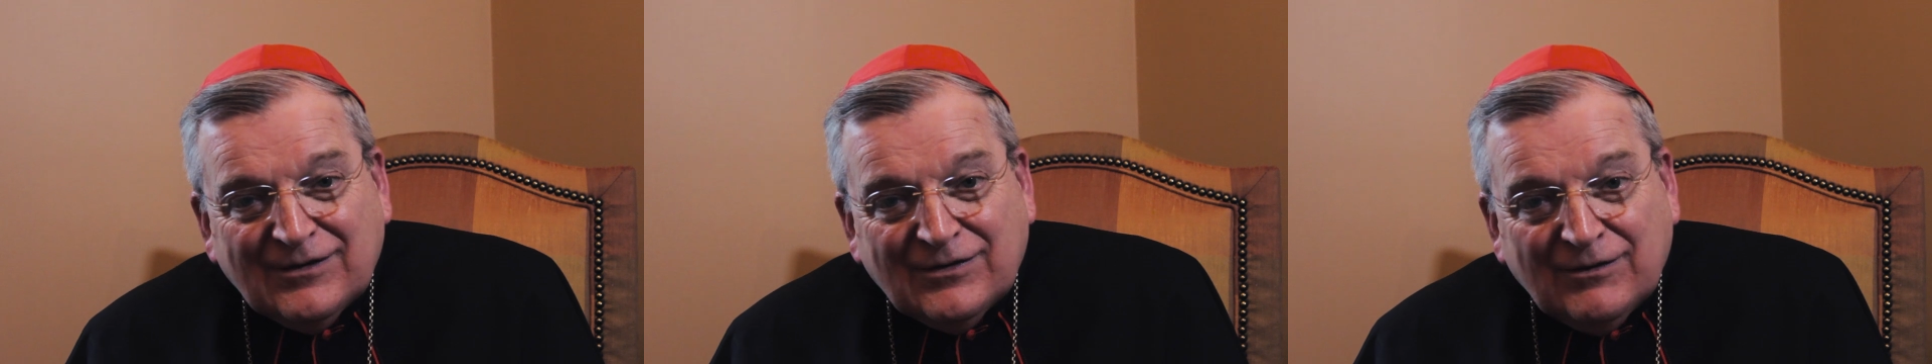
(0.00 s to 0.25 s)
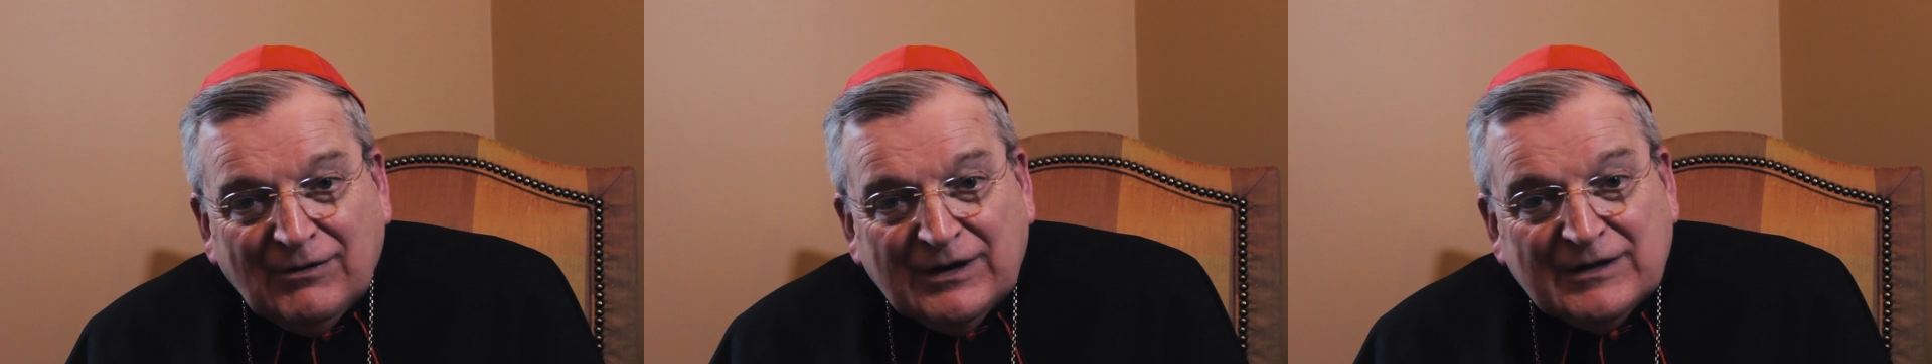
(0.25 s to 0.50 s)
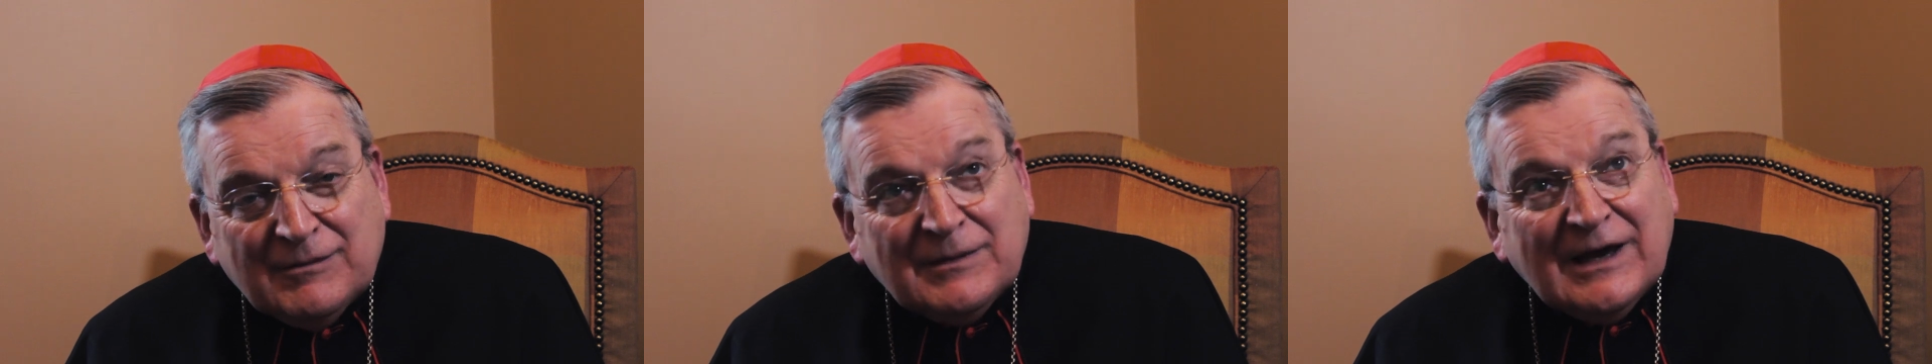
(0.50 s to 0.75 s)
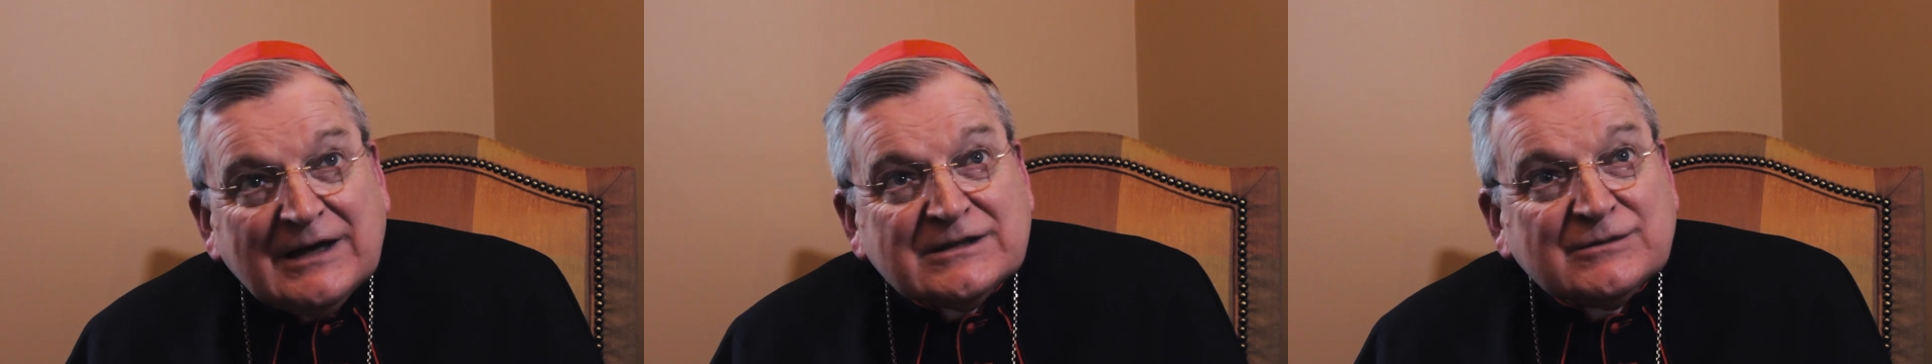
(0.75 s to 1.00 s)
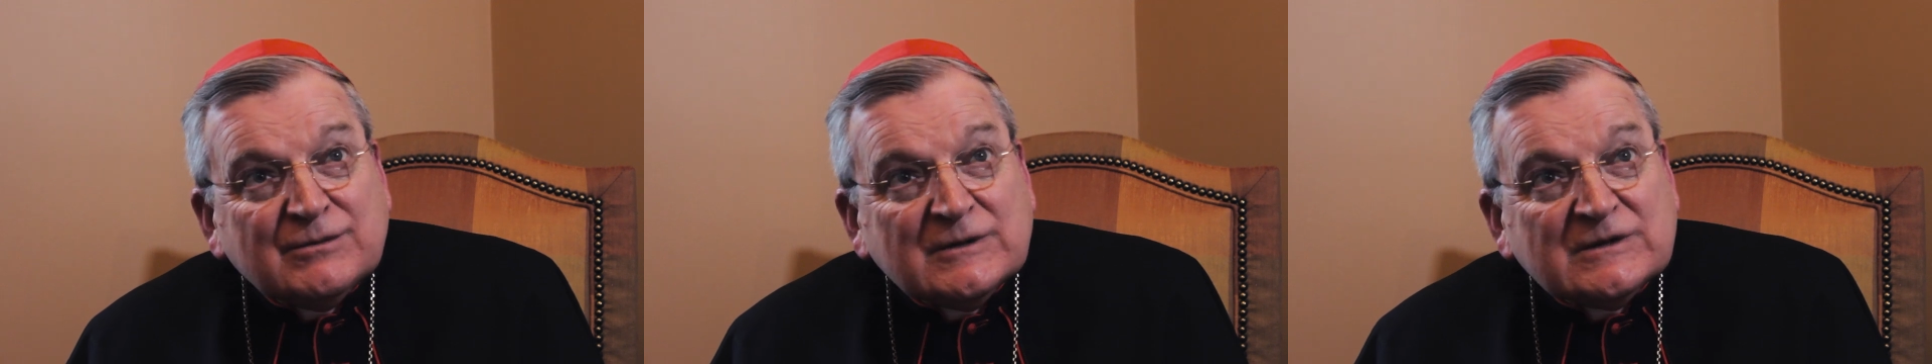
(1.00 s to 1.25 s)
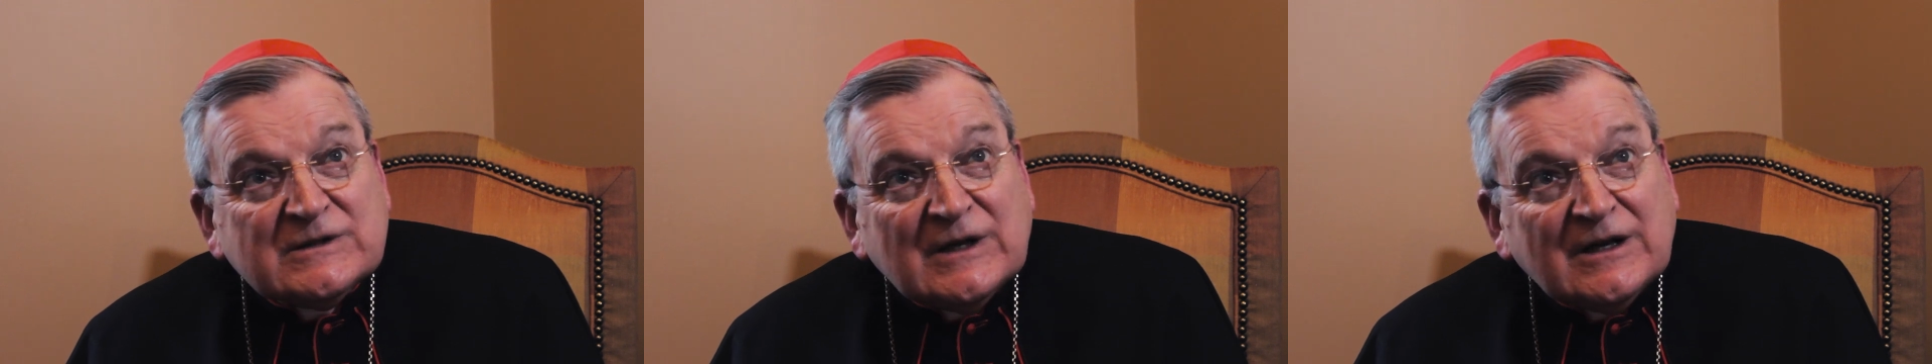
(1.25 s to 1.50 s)
way the Mass
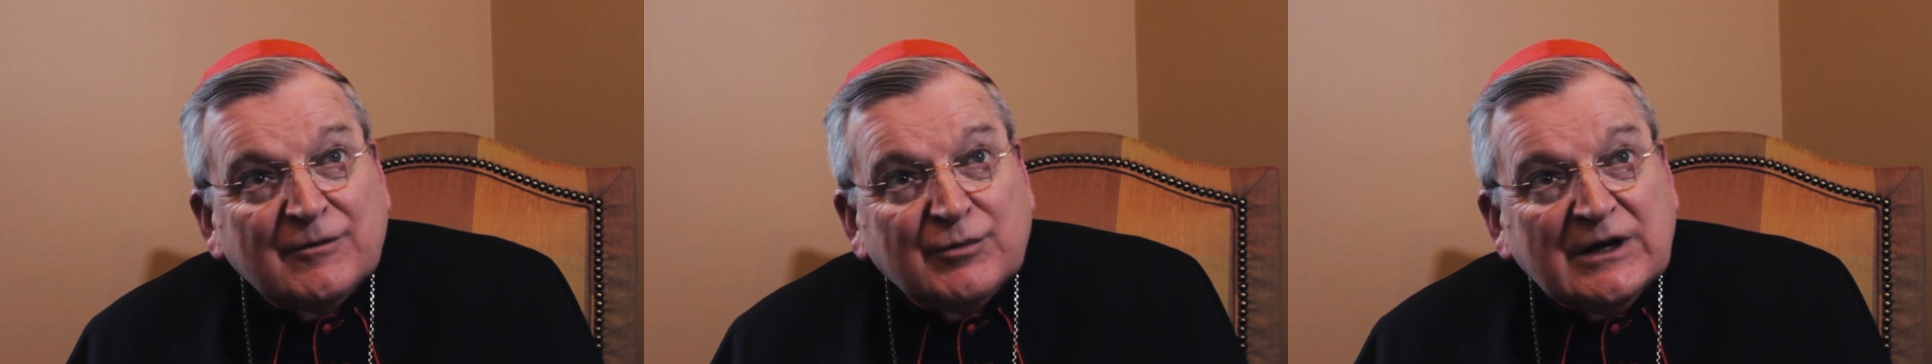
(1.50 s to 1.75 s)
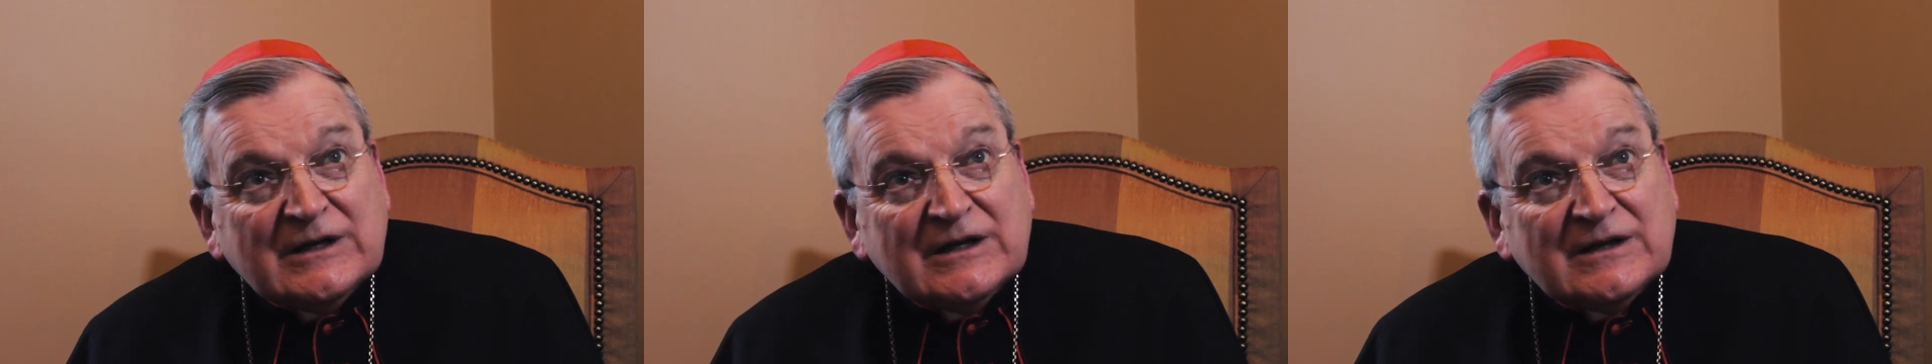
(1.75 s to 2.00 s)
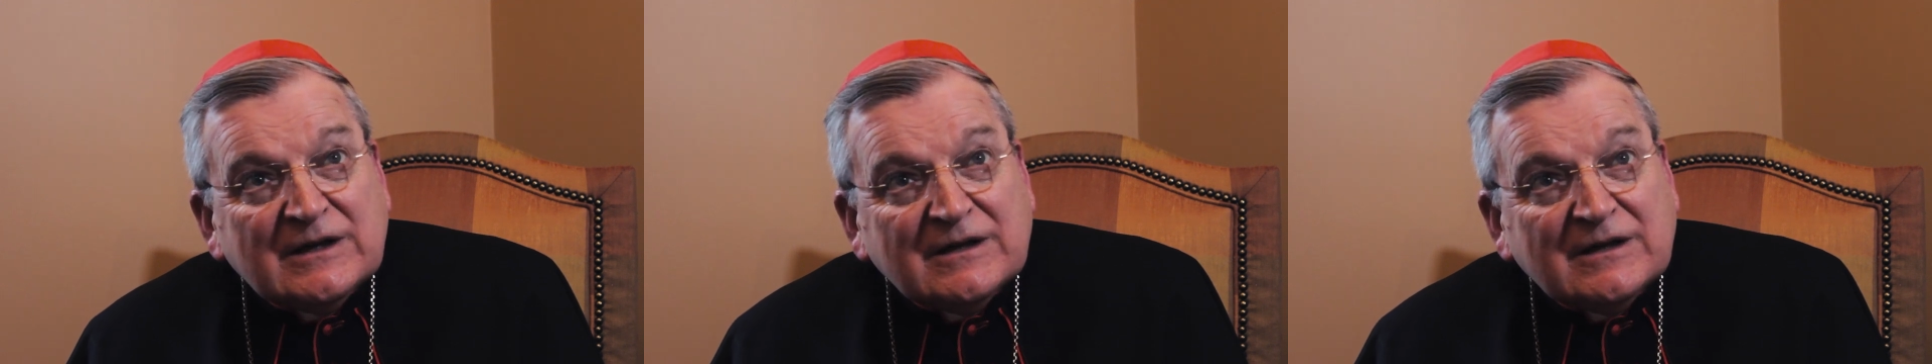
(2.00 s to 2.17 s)
was celebrated,